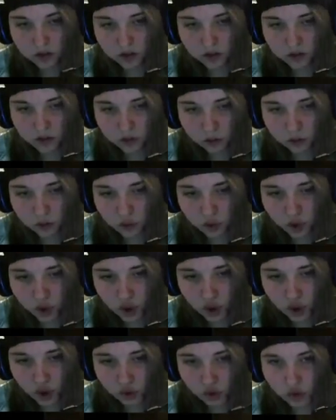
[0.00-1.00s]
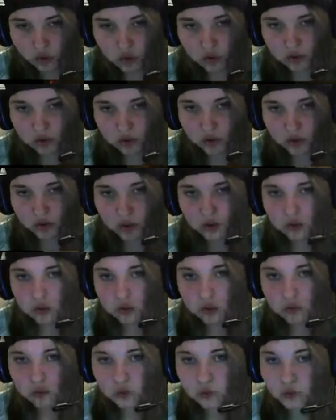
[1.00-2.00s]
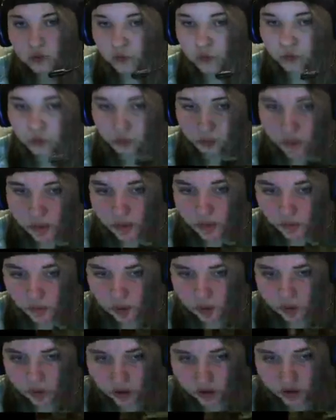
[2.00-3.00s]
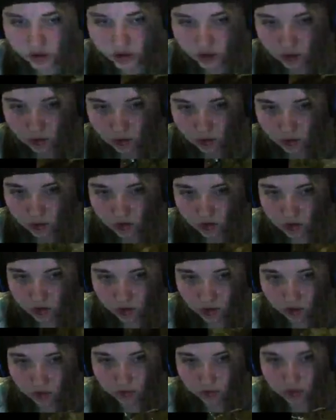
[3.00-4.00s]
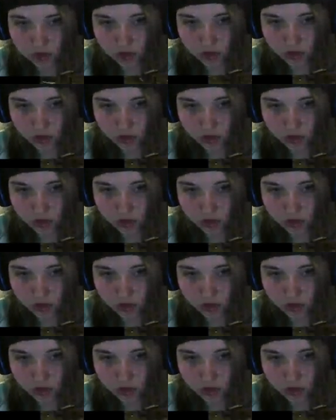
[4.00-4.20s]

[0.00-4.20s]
Woo! Woo! Wait, wait, where'd you go? Where'd you go? Where'd you go?